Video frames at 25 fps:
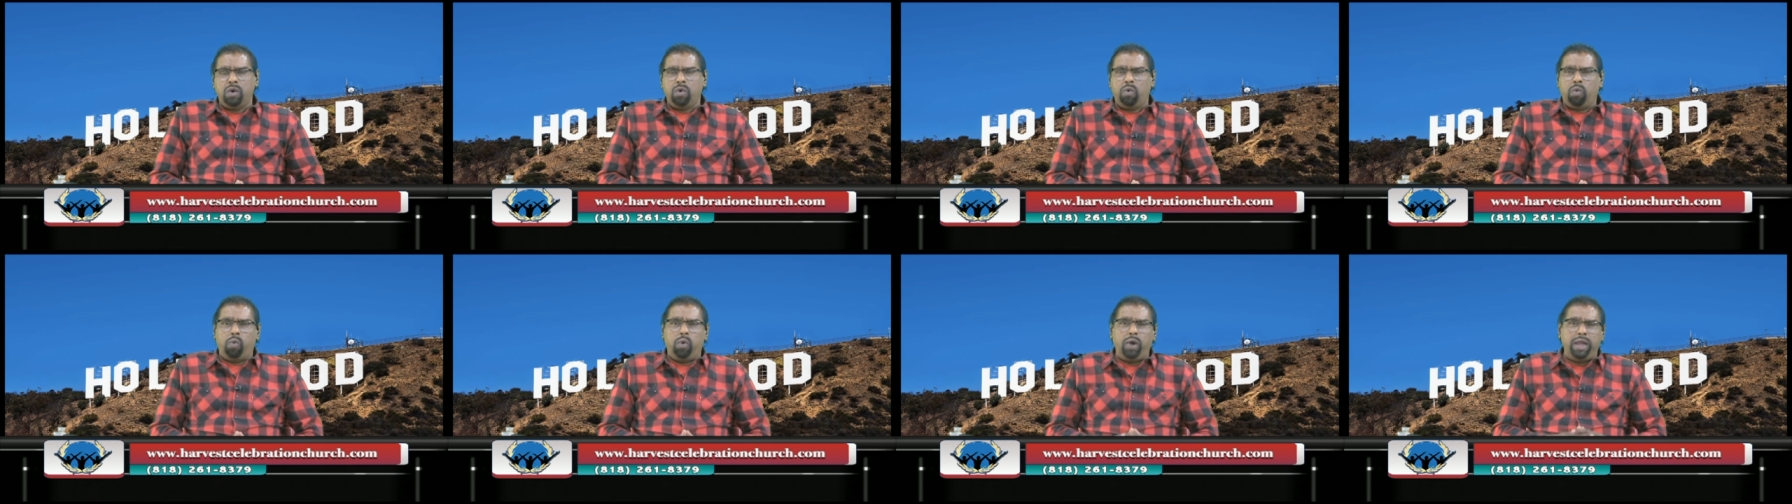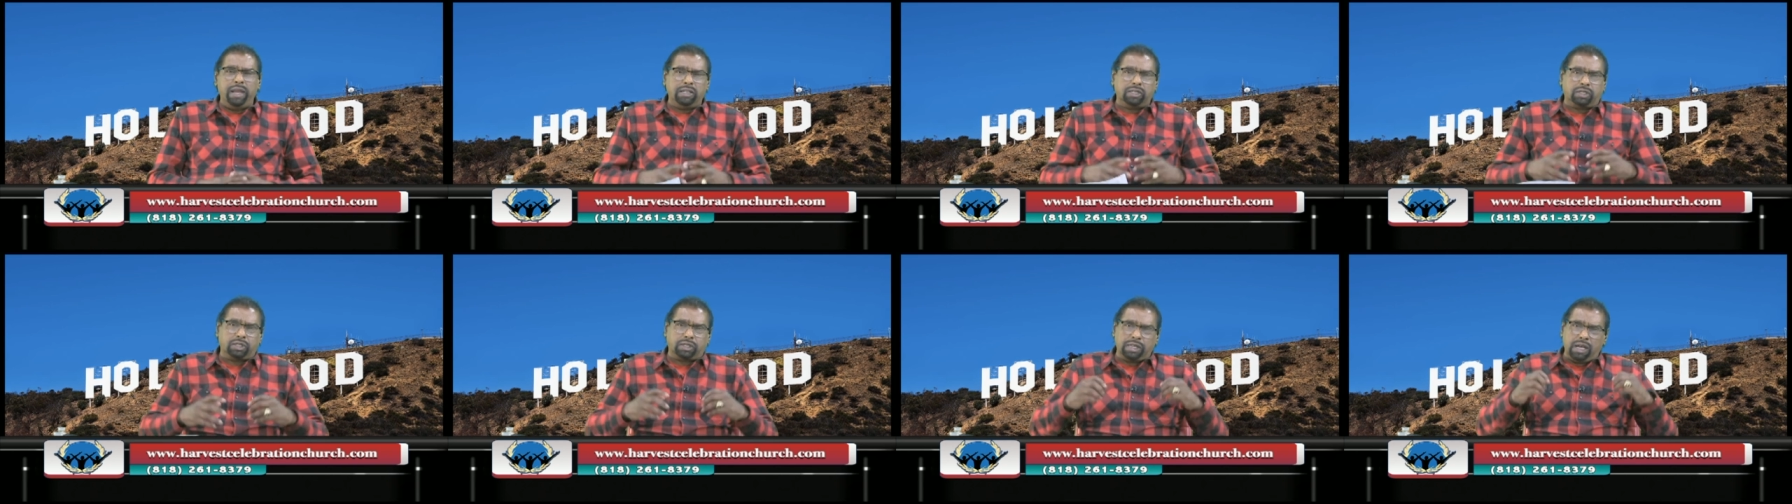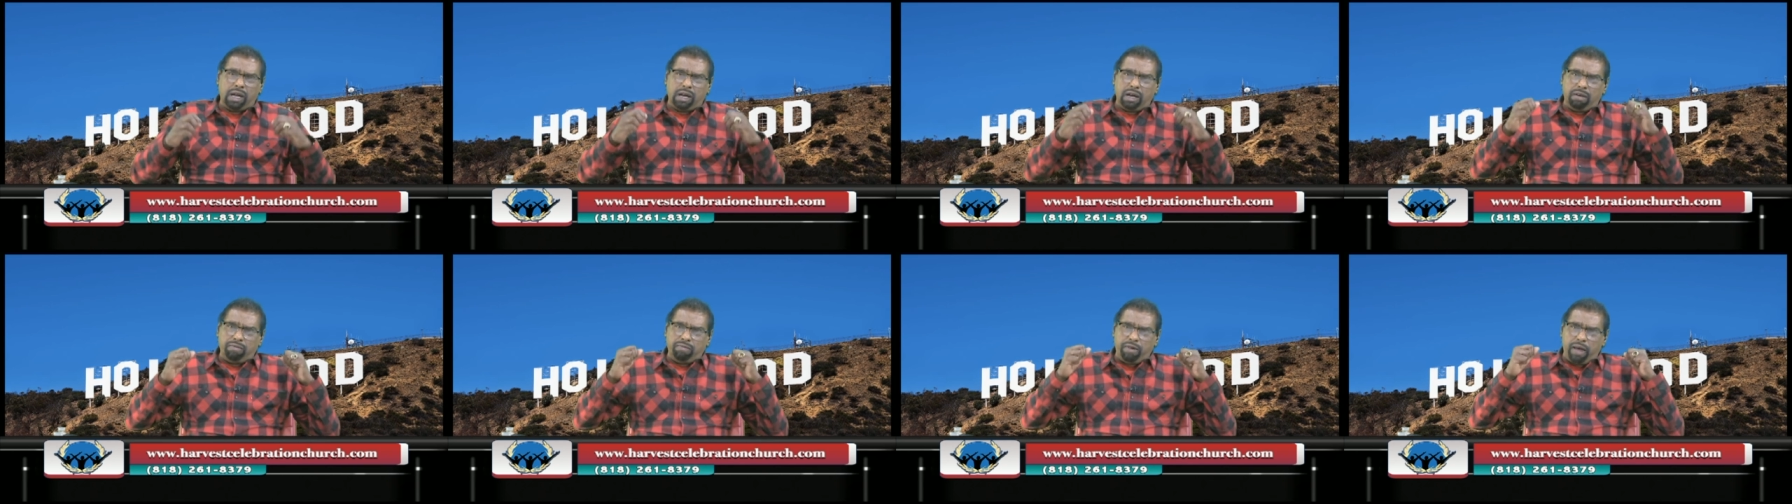We
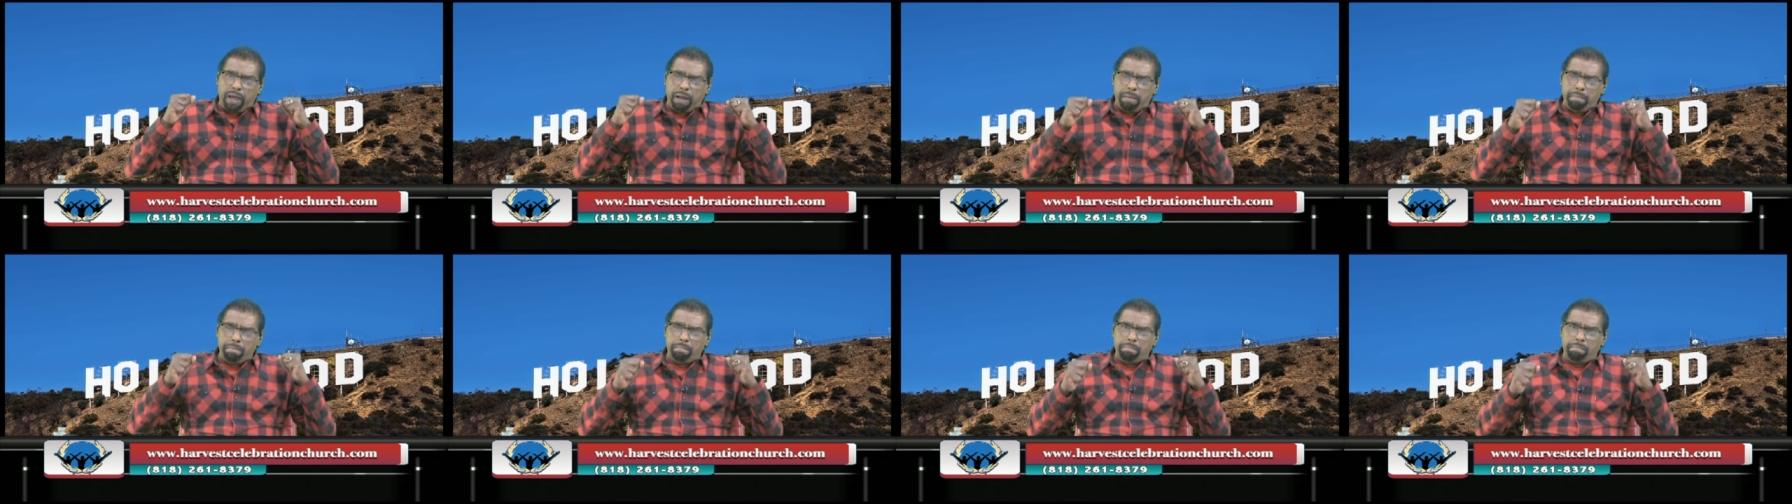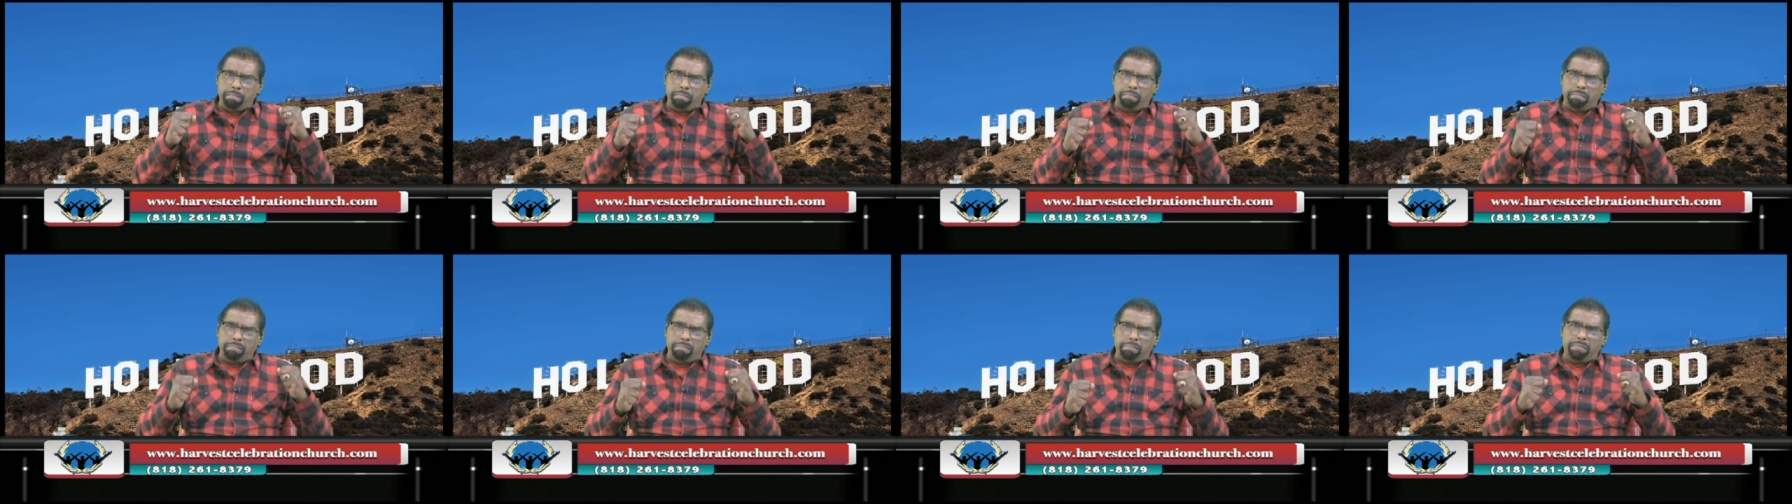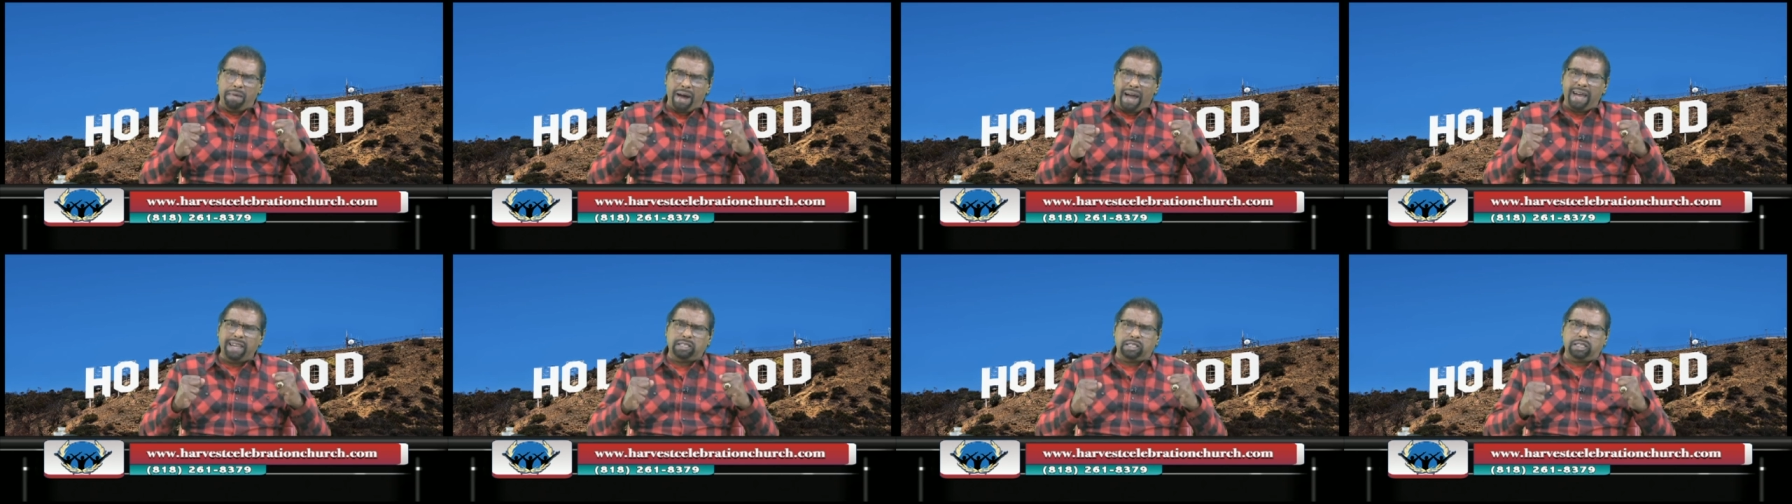serve a
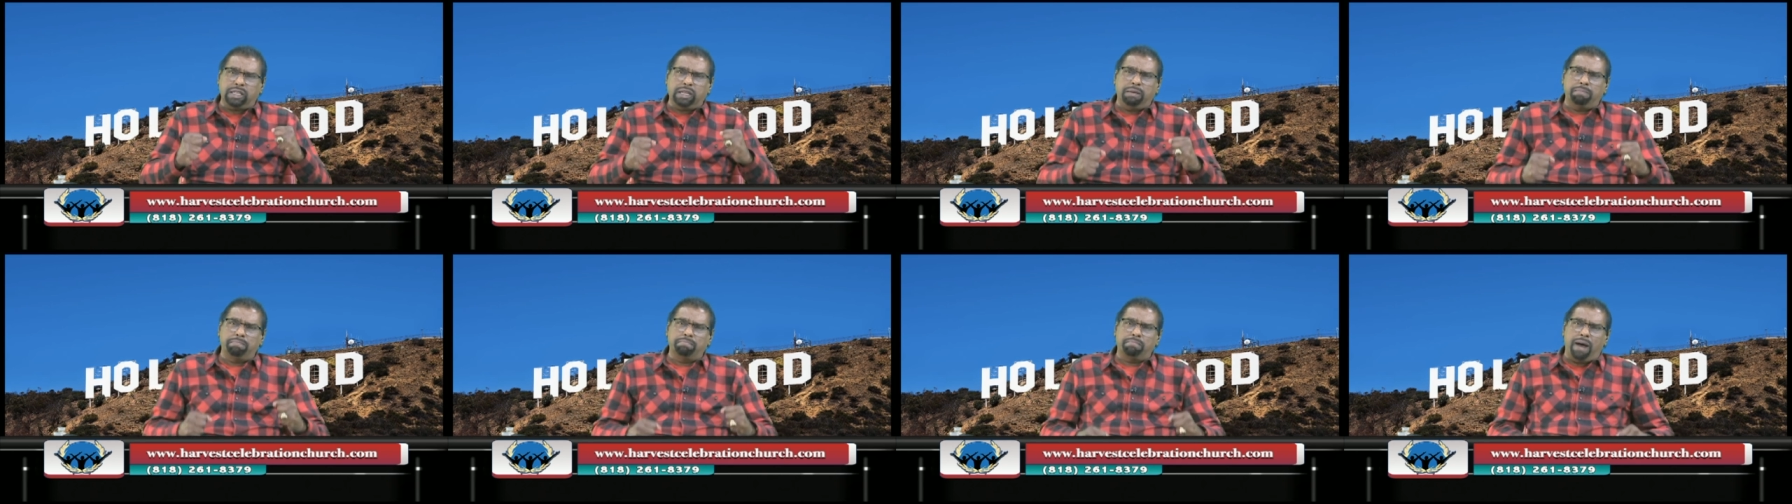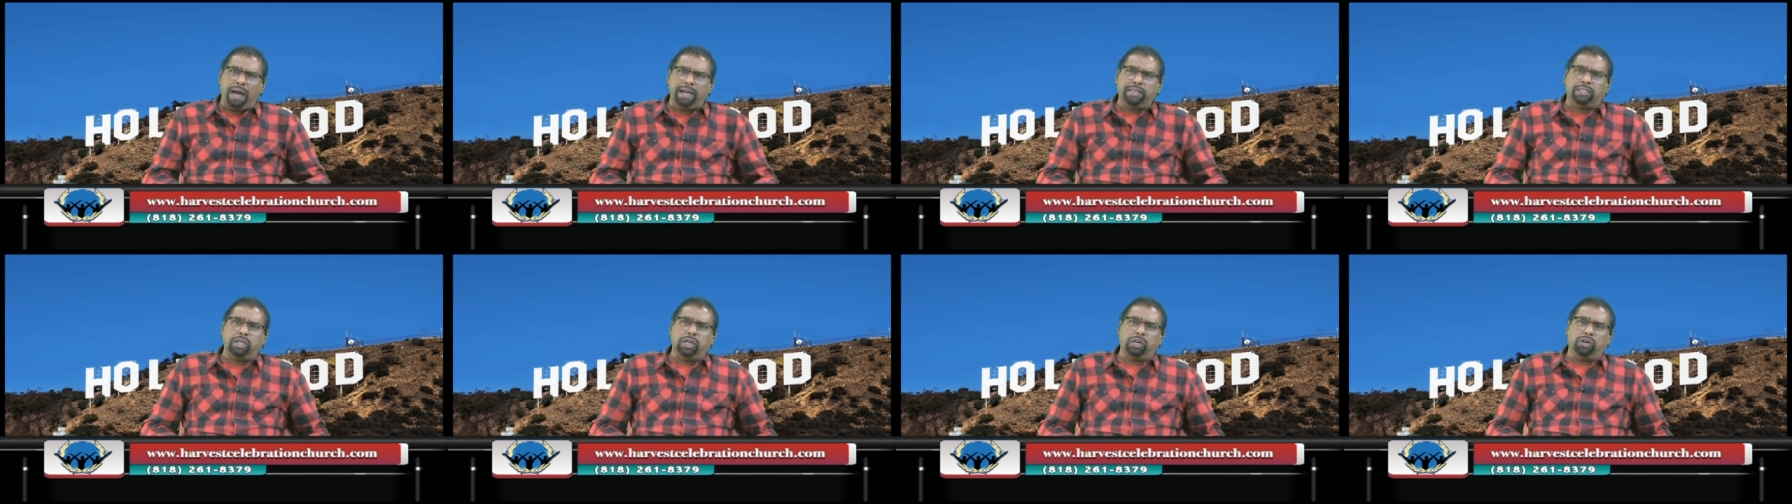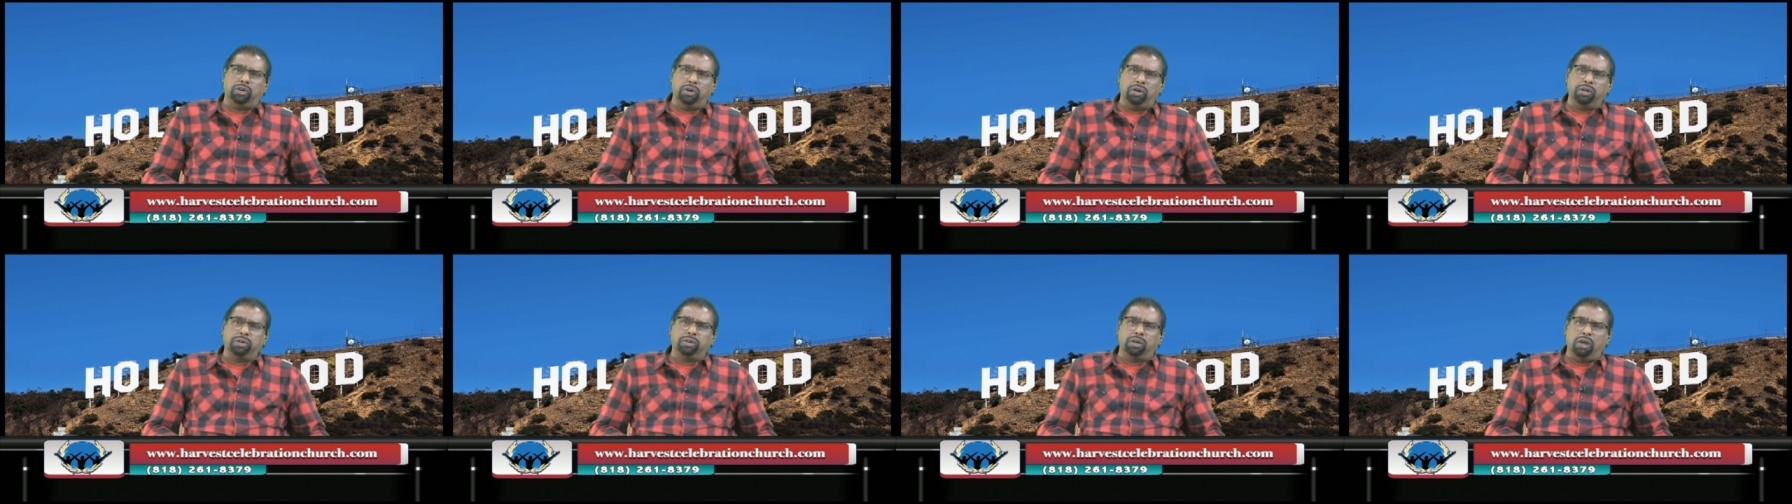mighty, mighty
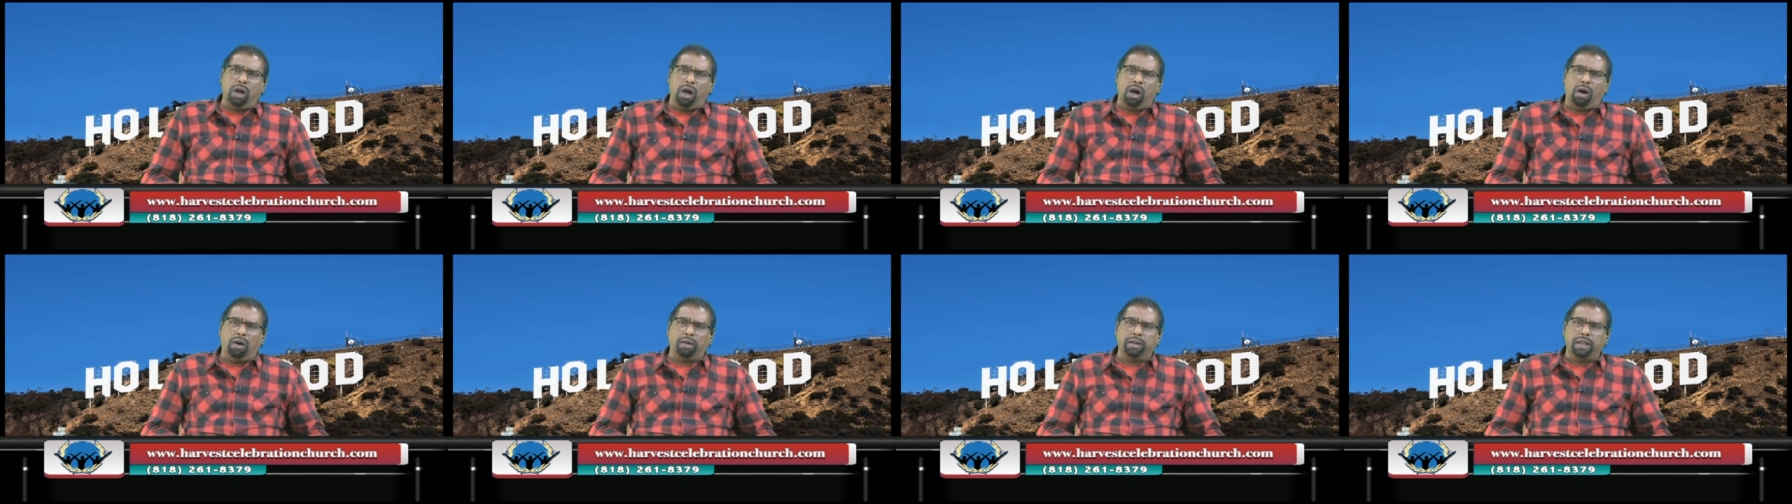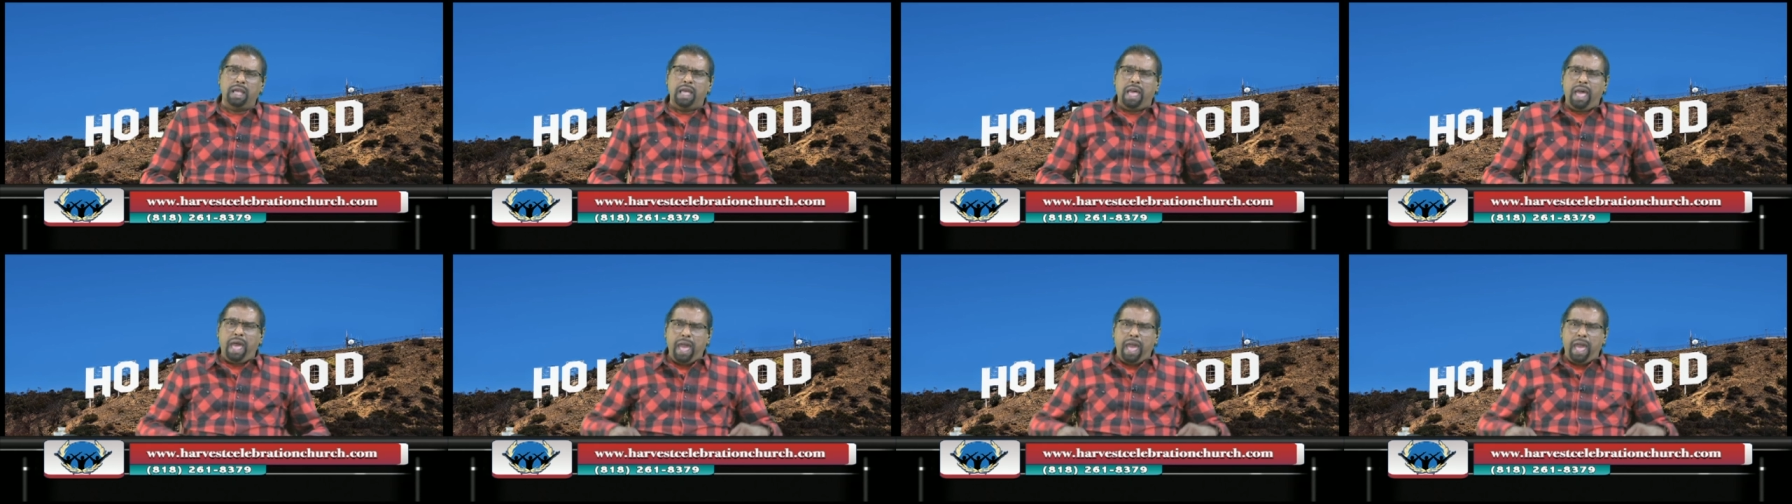good God,